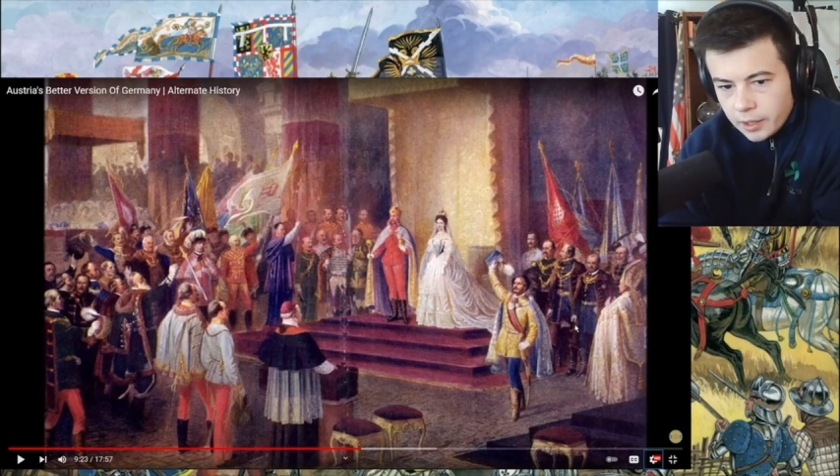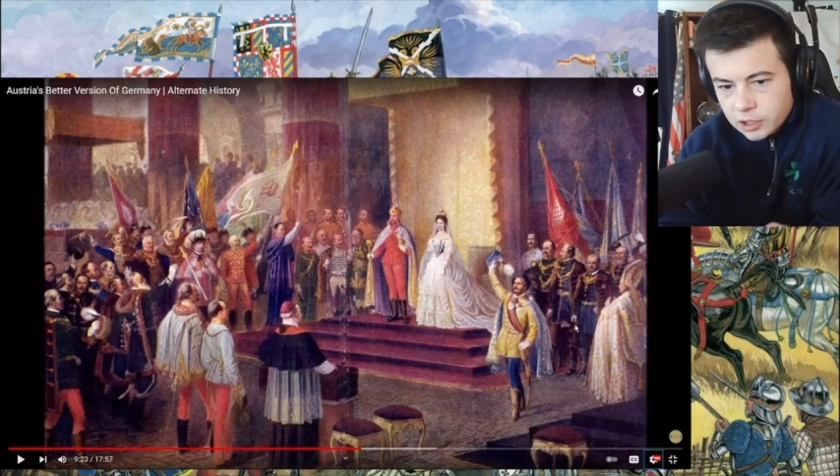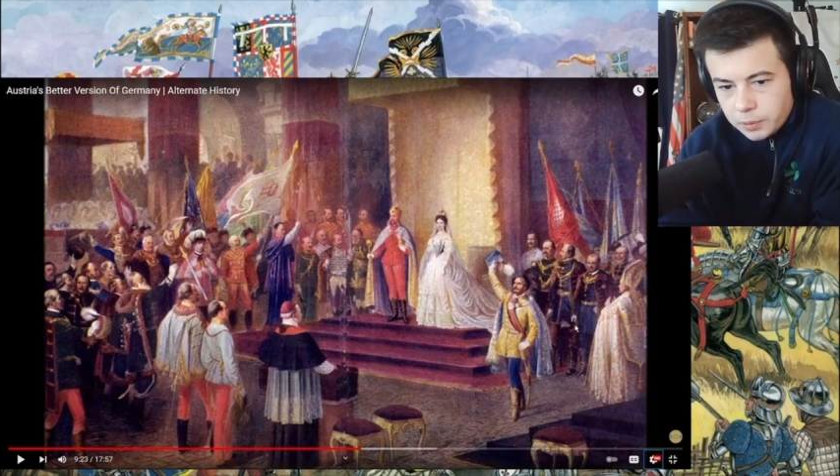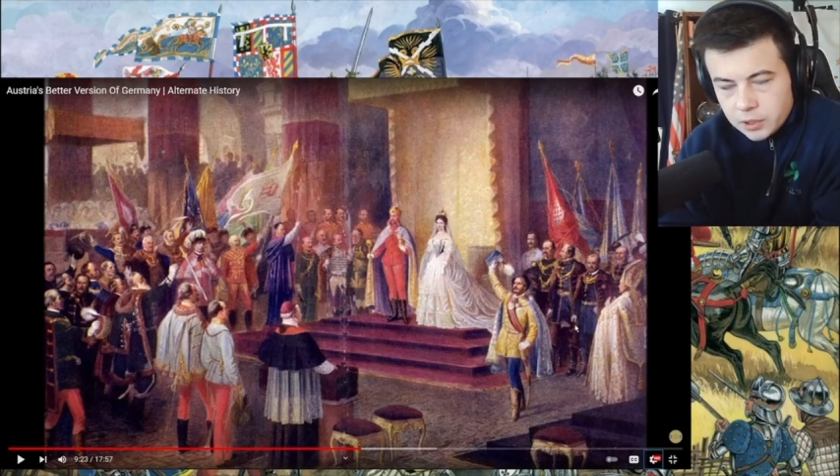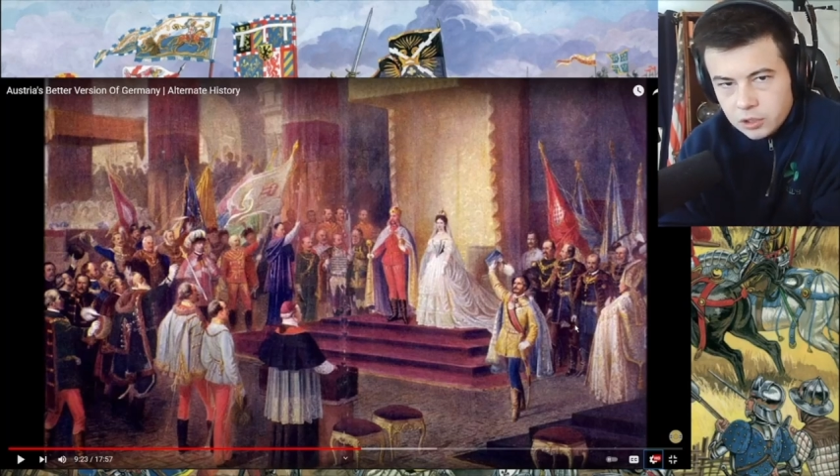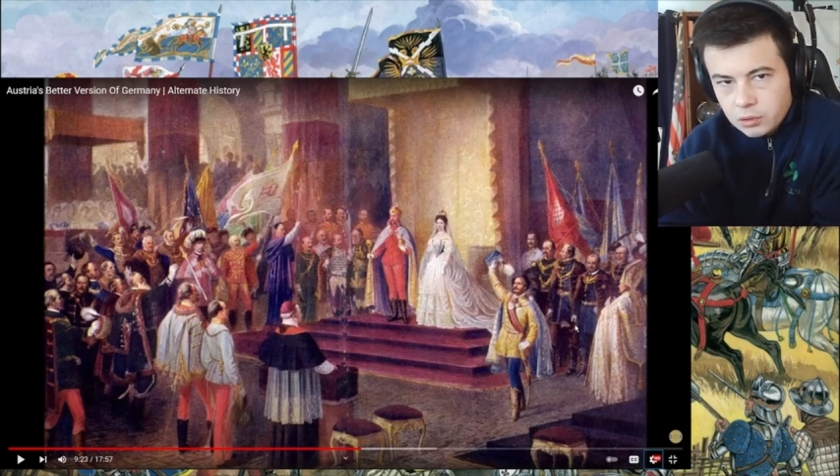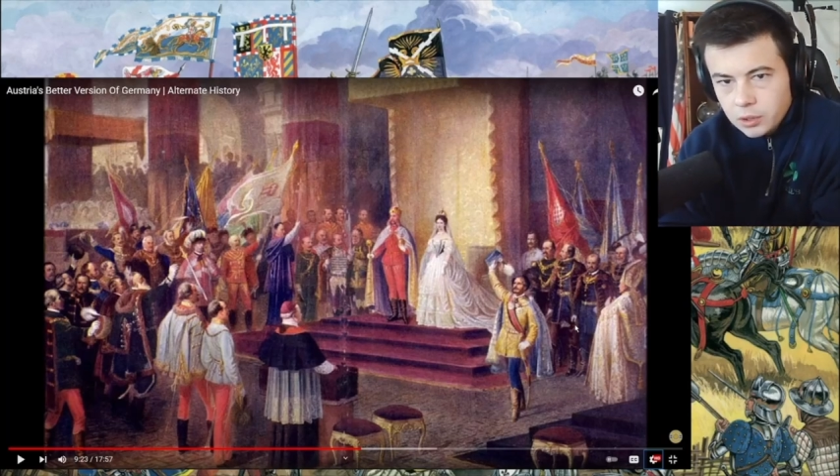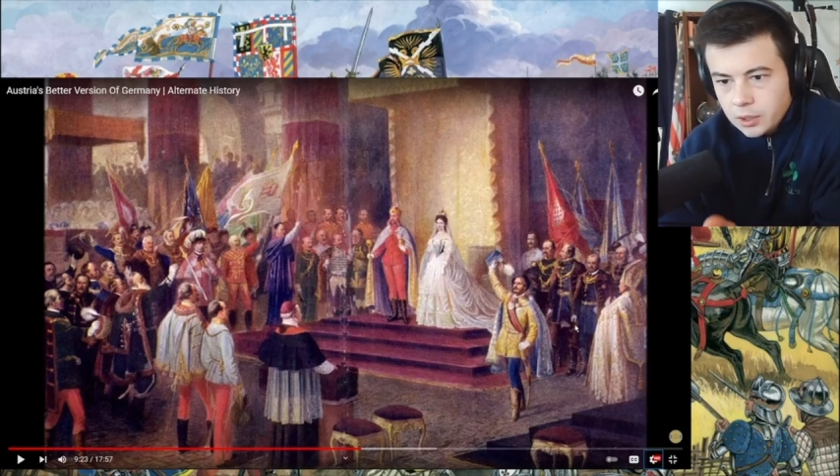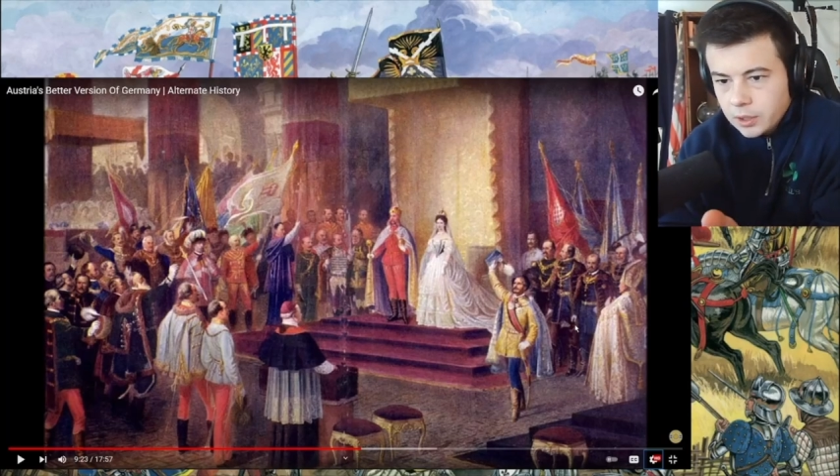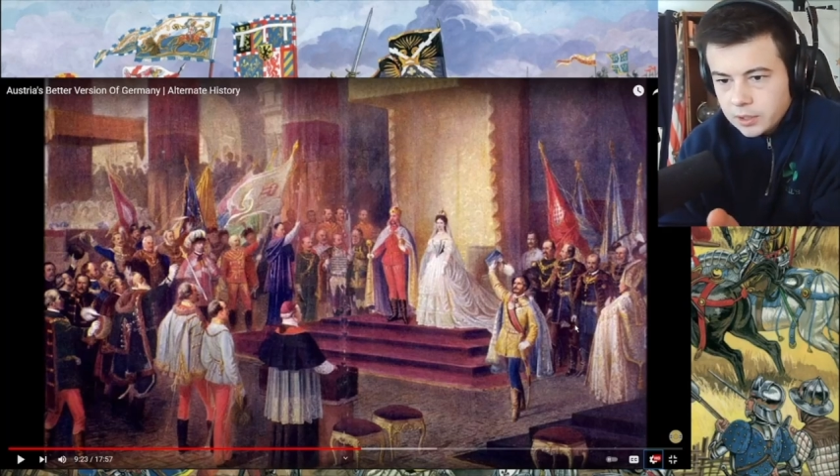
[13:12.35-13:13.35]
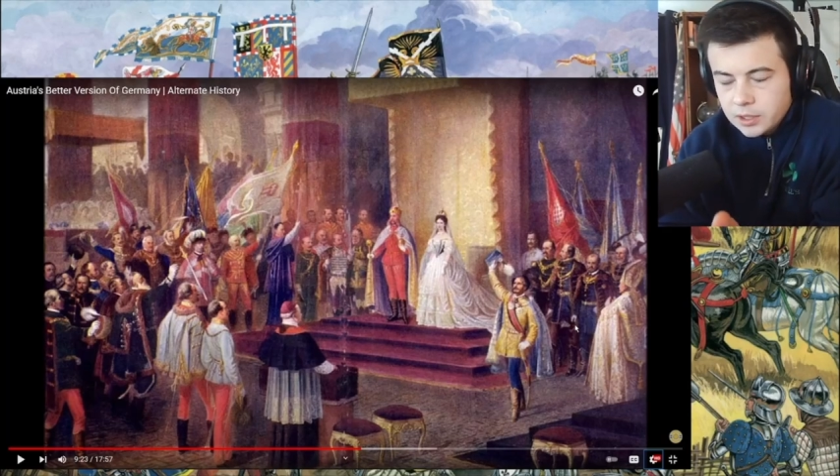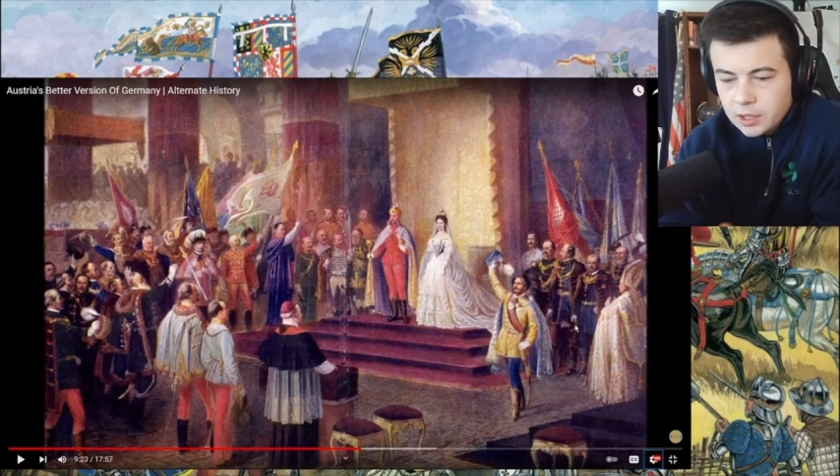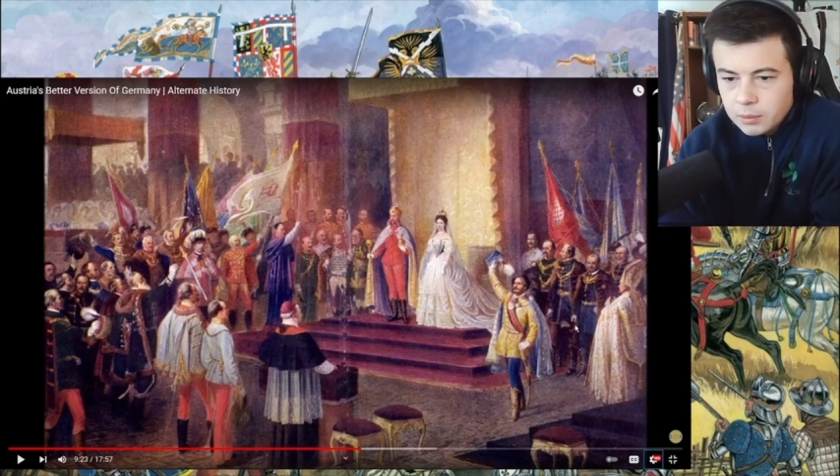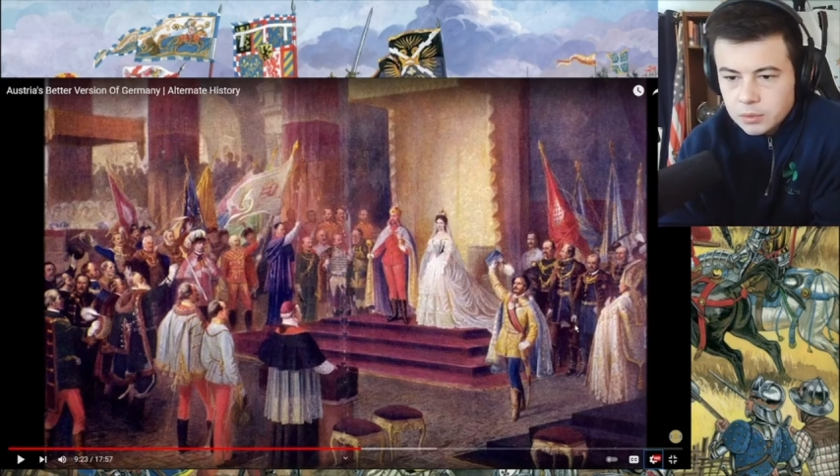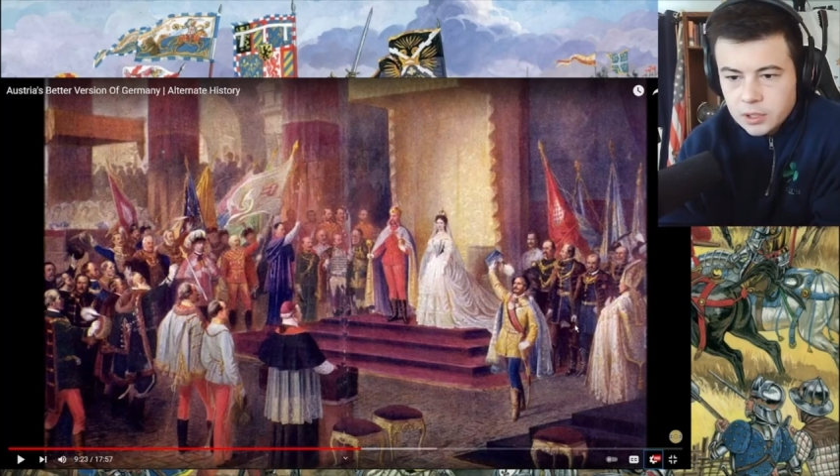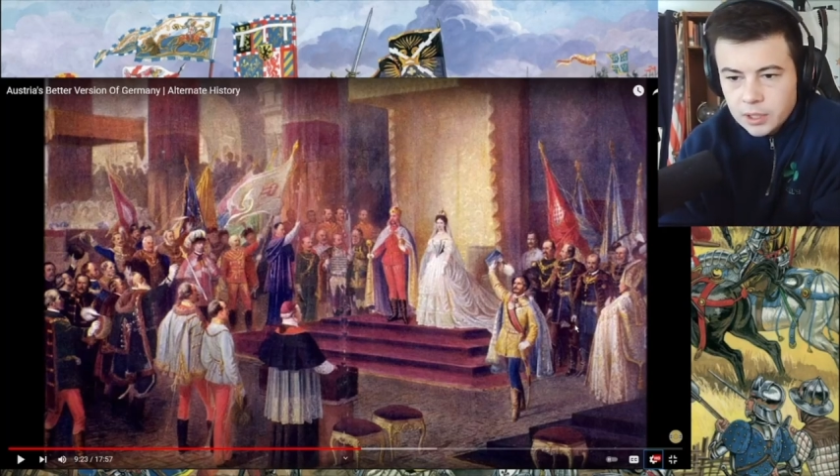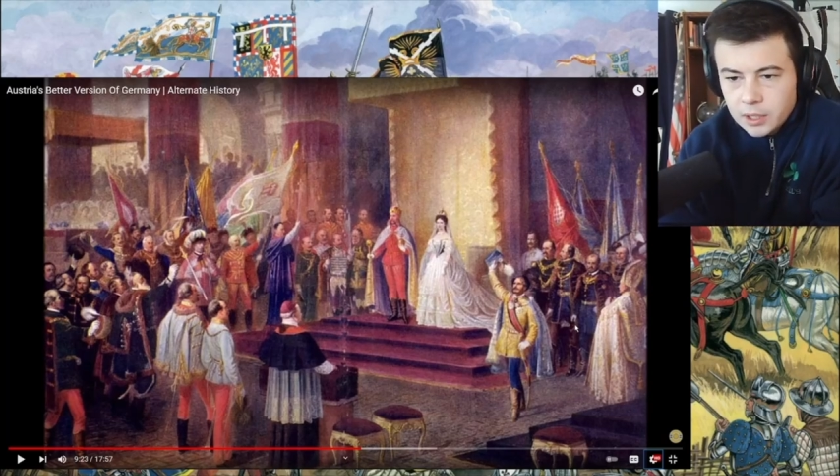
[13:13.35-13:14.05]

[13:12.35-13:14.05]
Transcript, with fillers: especially, it seems